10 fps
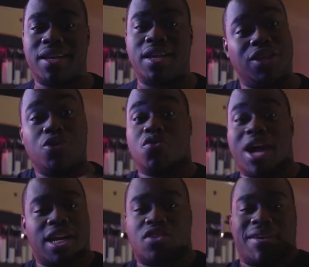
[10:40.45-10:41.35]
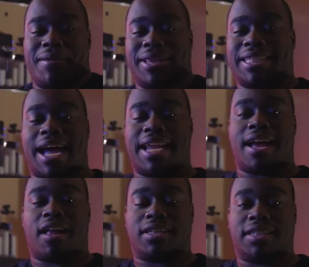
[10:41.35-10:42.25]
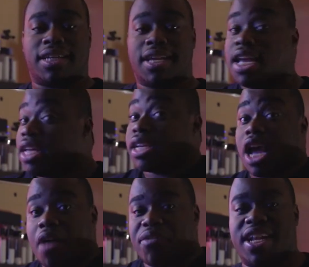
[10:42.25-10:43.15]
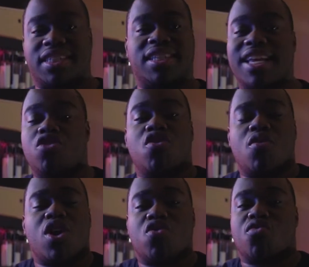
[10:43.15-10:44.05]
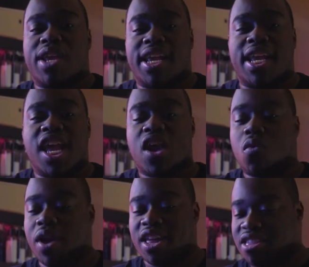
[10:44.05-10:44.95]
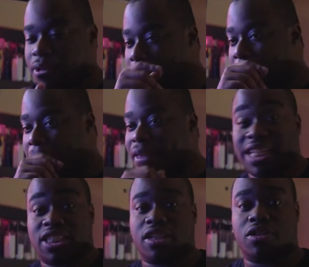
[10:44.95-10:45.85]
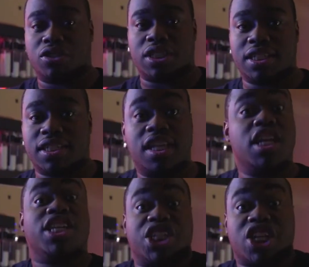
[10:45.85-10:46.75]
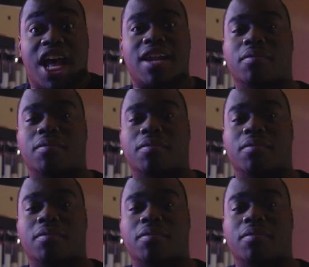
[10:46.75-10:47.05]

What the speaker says: You do not agree with his ideology. He's a communist. Like, you don't agree with his solutions. You shot him.